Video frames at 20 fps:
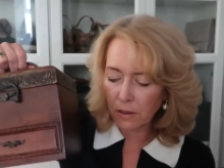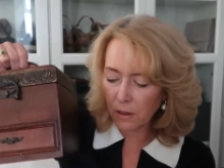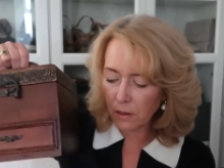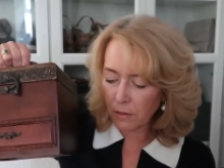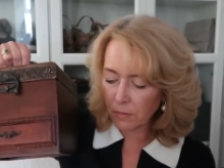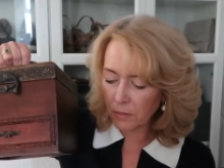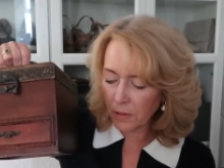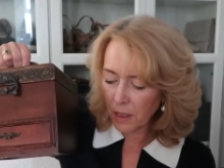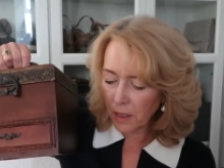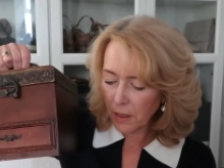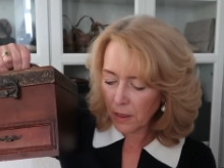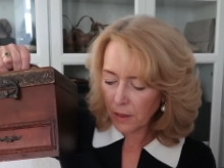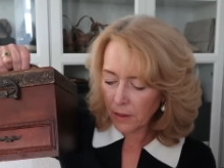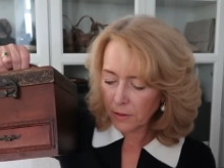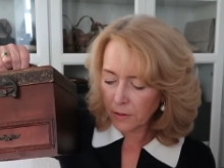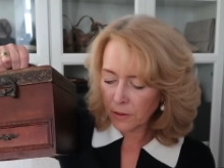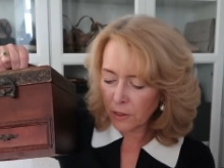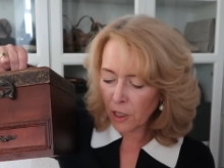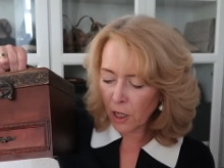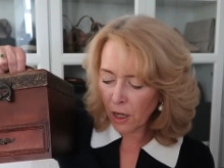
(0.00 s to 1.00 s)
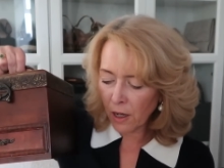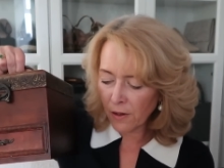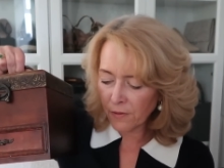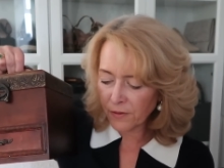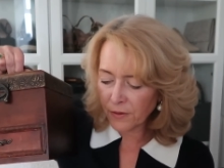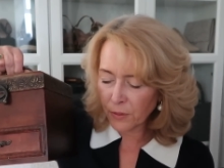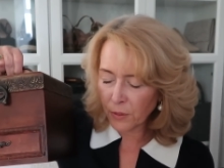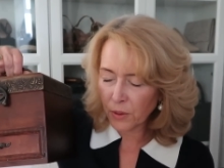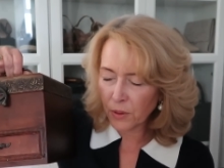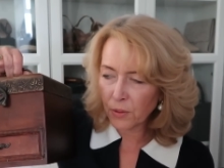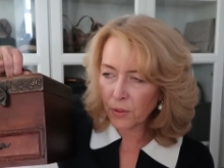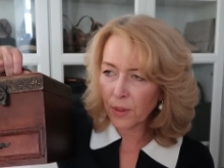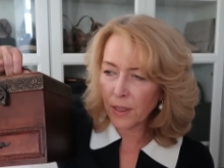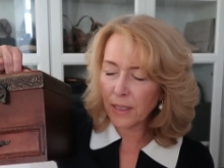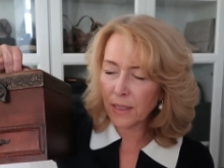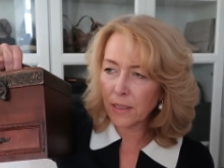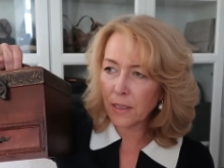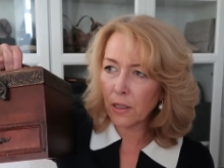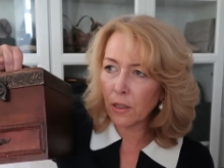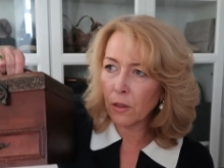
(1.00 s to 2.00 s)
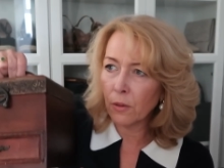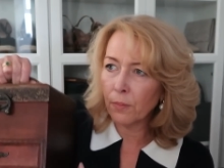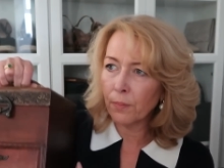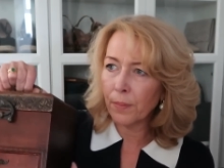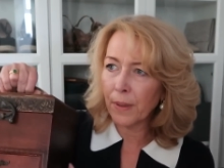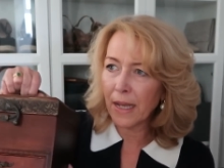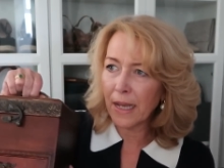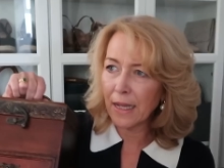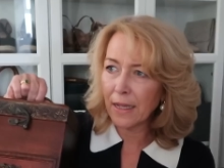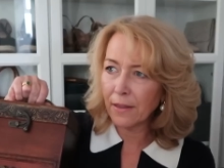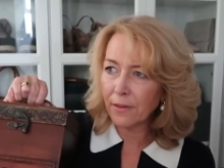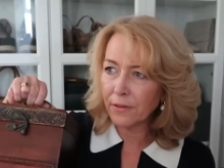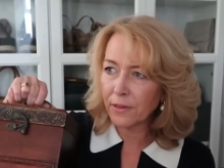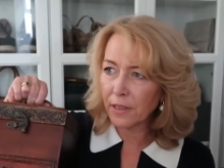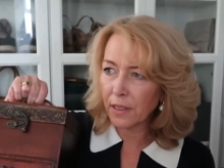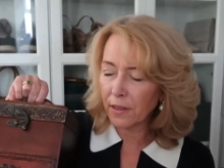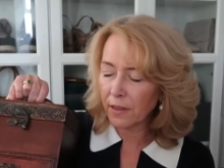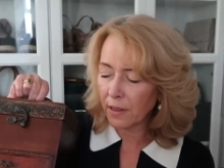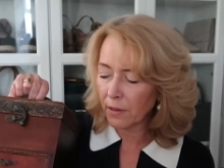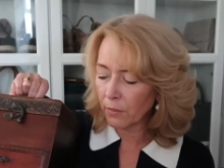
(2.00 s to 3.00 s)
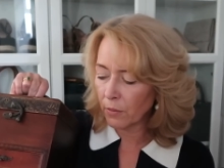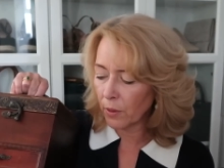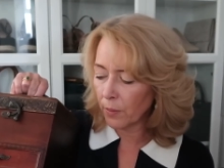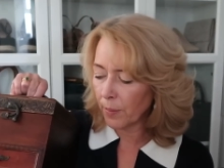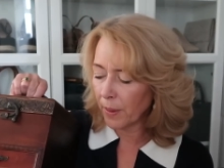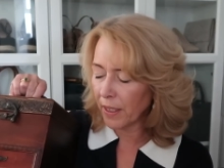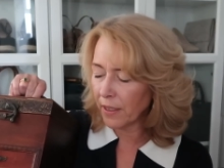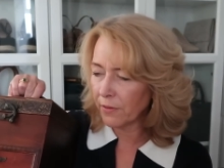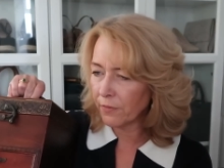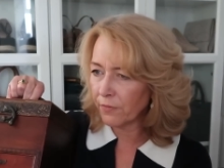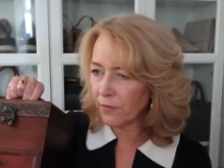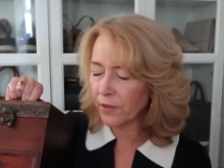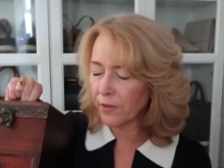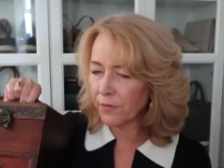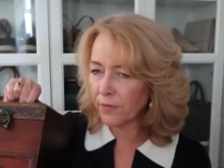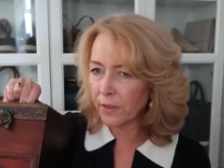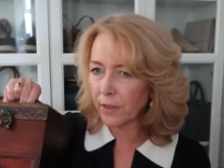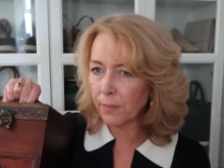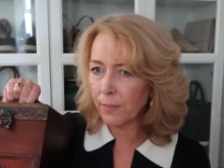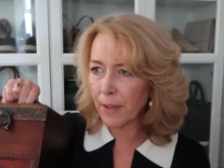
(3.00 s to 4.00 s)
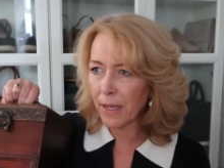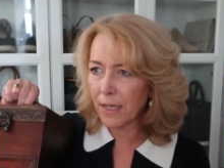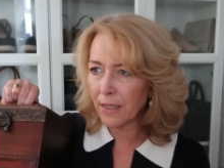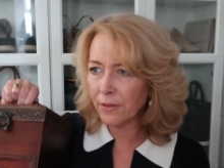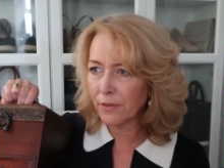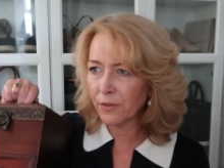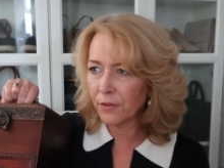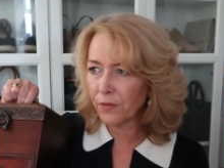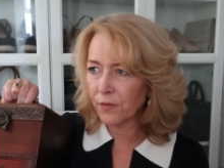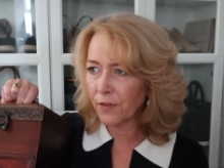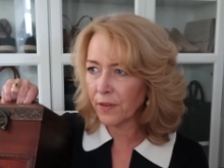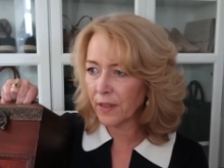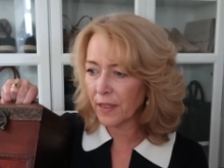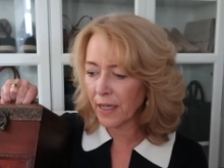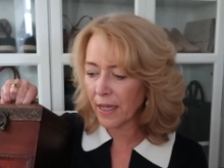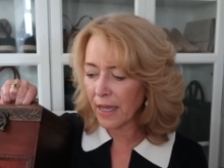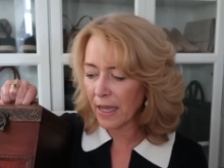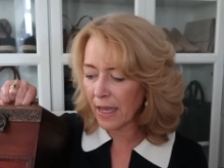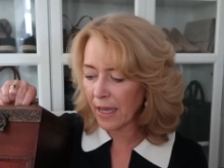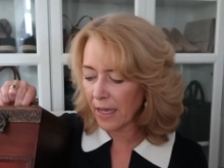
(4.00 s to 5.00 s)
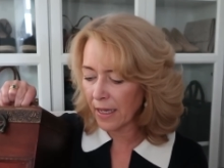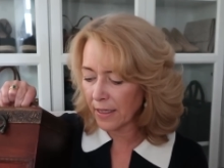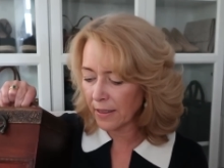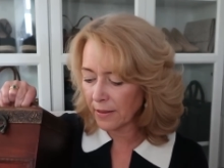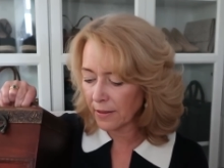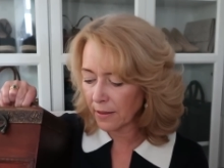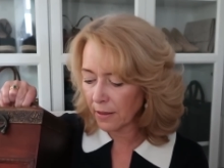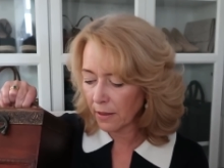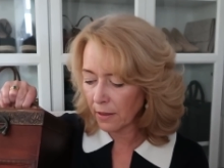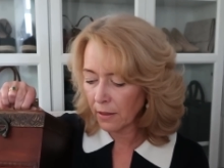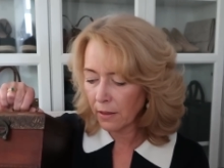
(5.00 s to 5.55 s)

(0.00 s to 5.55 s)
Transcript: The knives were £20 odd. I think we paid £50 for the head.